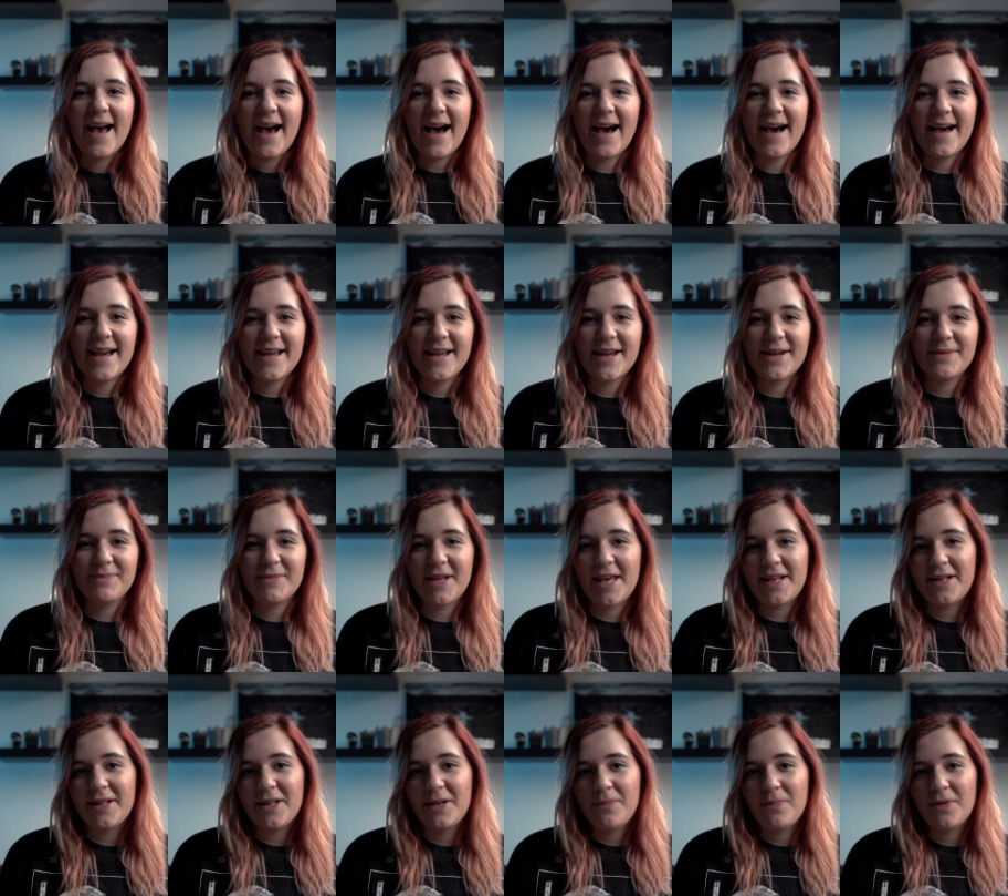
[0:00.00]
Hi, I'm
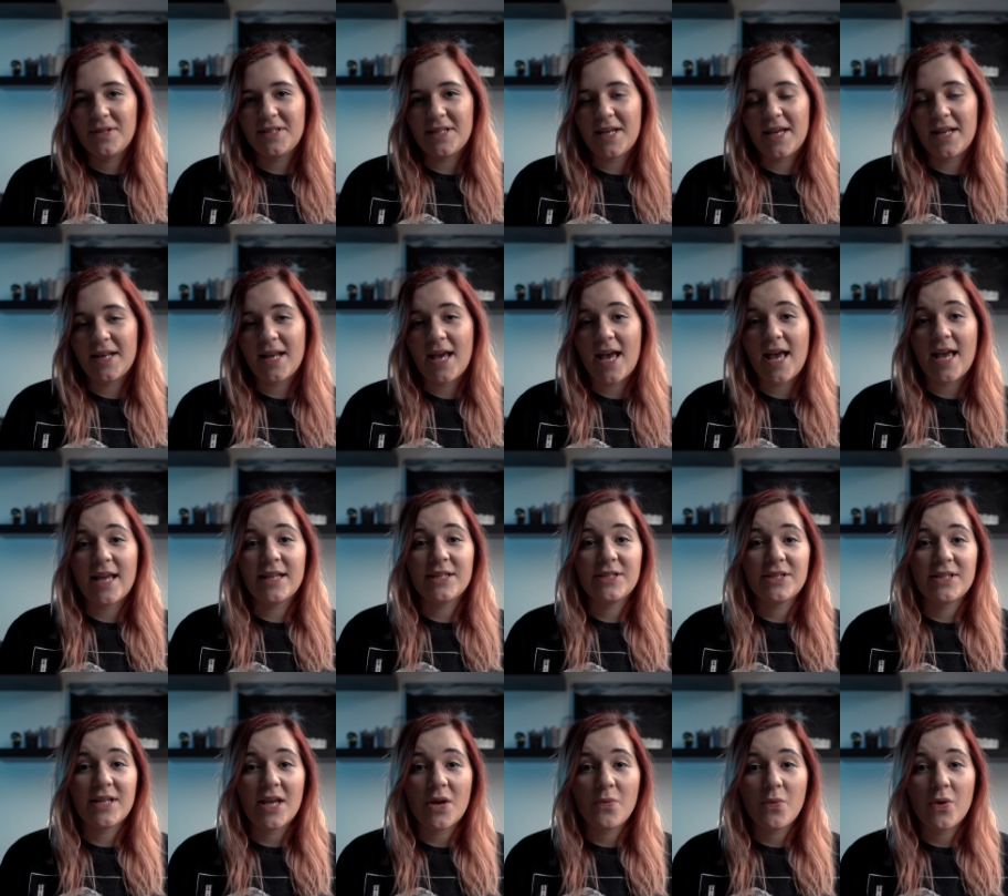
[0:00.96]
Natalie Podena,
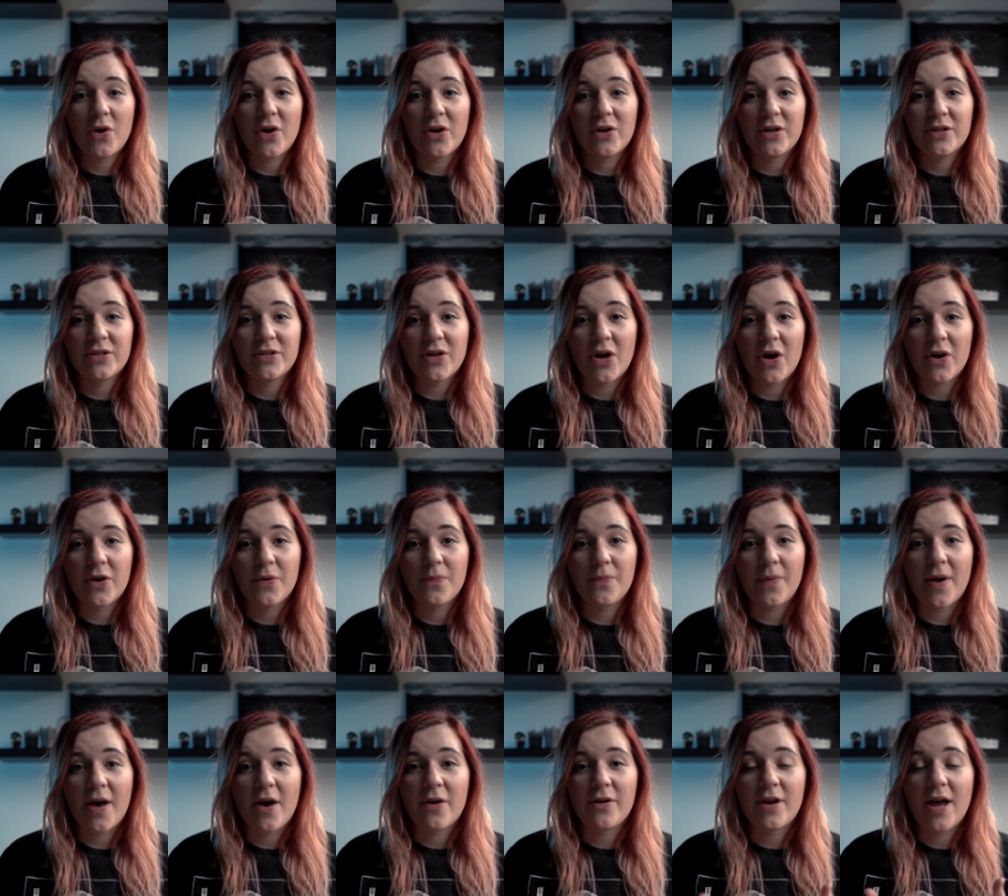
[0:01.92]
and today we're going to talk
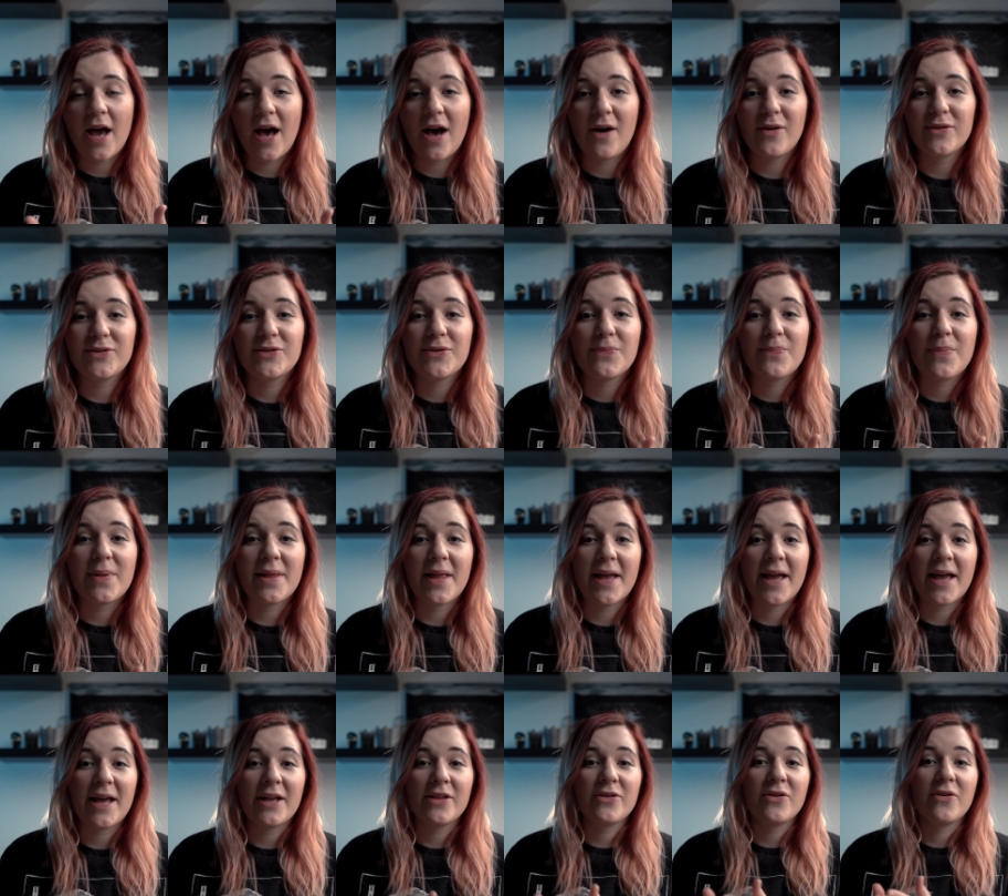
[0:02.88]
about how to
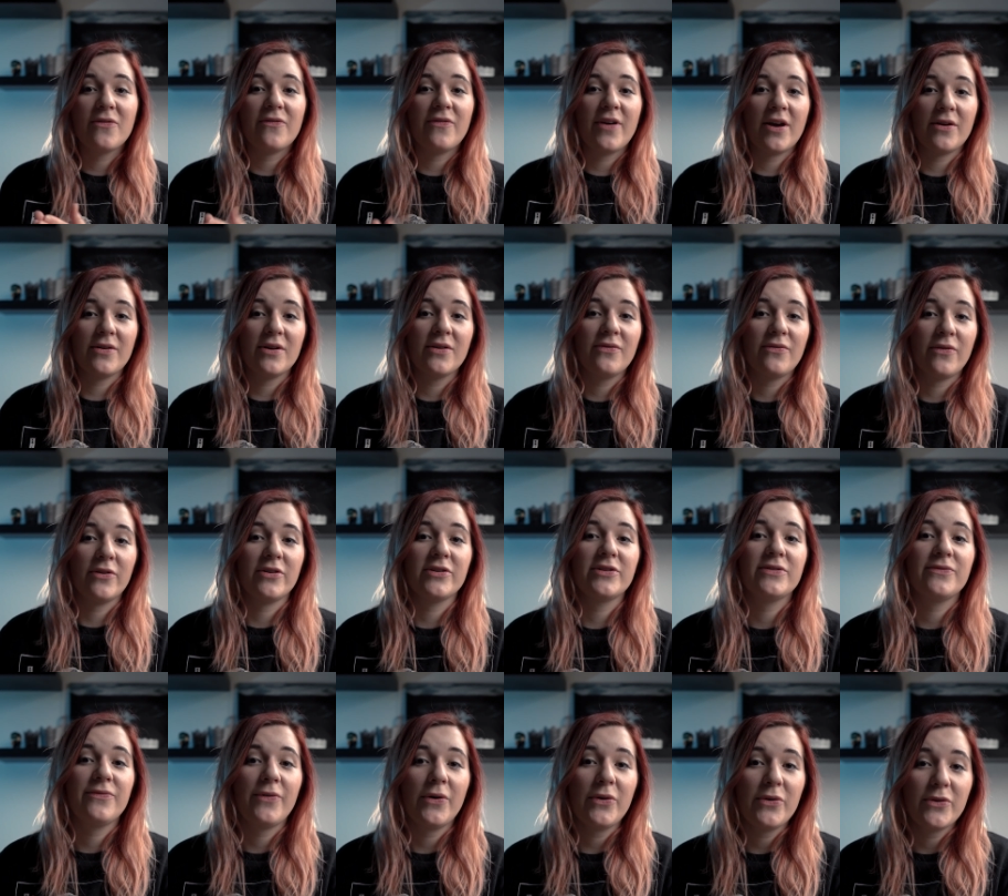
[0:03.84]
plan your very
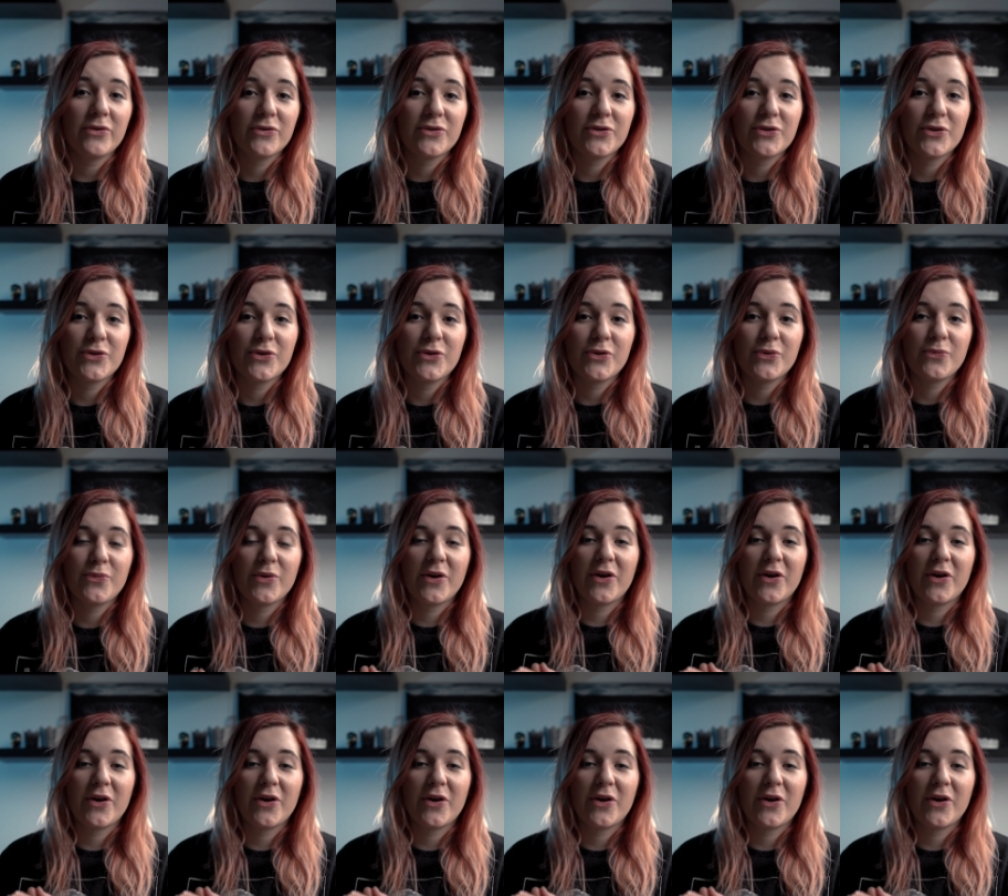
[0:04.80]
first photo shoot.